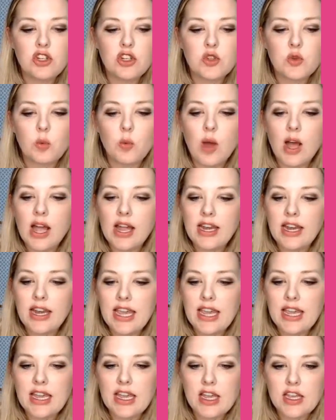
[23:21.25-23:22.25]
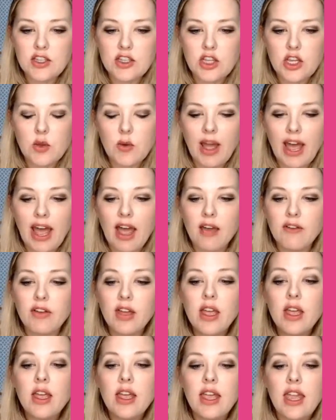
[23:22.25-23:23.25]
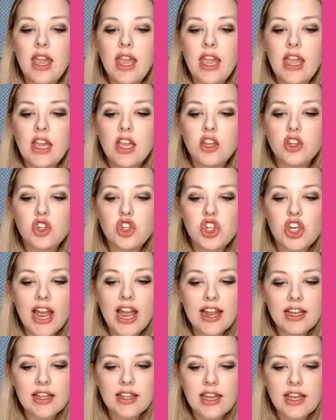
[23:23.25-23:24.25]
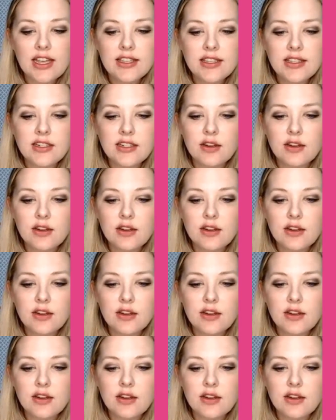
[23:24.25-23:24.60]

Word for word: One is you have a checklist